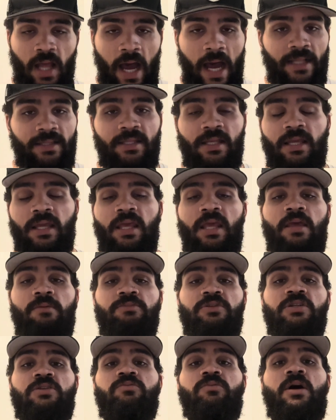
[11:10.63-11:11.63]
I think
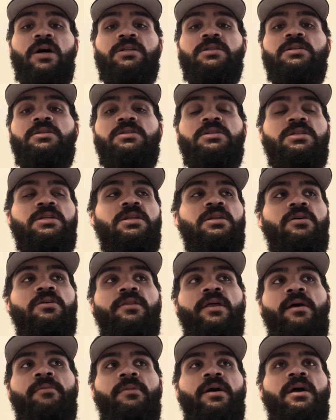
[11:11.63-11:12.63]
him just watching Geno,
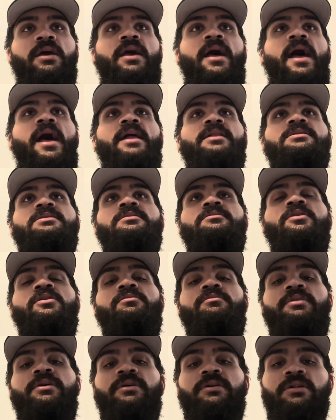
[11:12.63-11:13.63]
that might add some
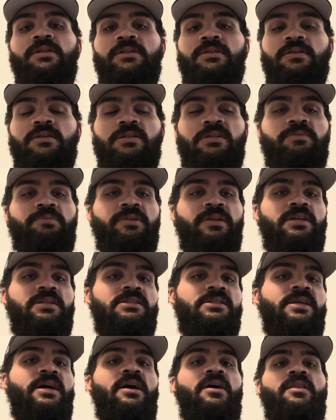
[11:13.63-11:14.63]
mobility to his play
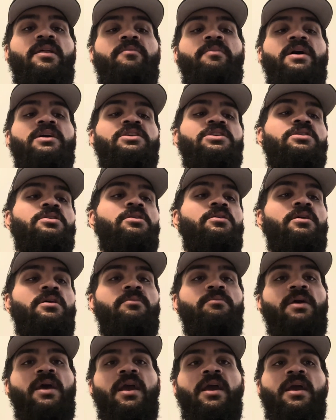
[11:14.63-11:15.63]
style. That might show
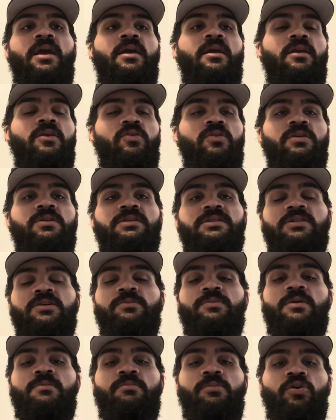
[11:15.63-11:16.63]
him, hey, you can
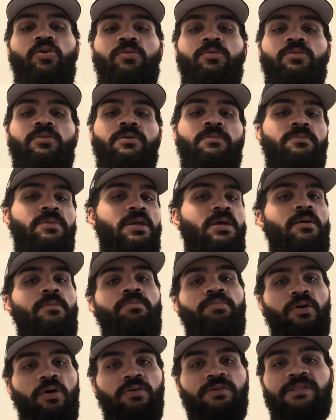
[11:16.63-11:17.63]
still be mobile and be a
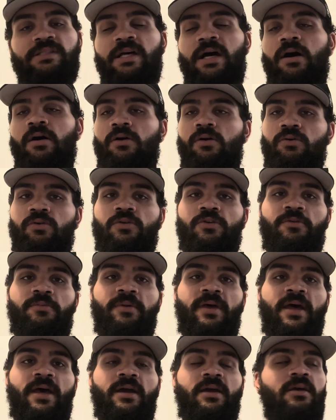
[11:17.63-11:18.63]
pro-style
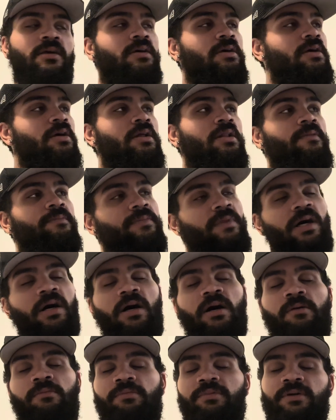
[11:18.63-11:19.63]
quarterback.
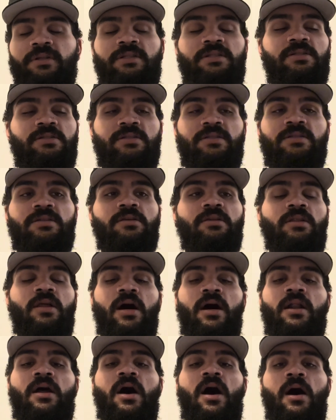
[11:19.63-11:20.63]
But there's just a
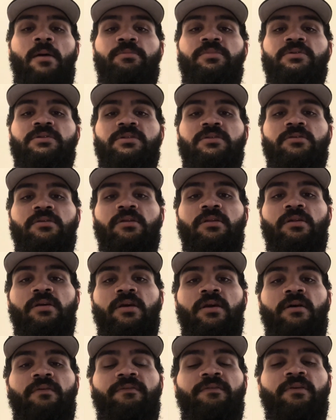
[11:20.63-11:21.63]
lot of
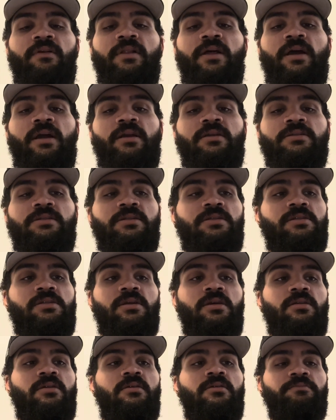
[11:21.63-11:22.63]
opportunity. I feel like it's just
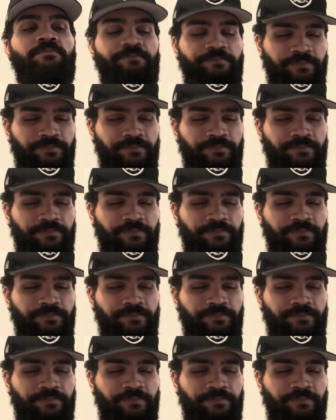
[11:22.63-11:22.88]
going to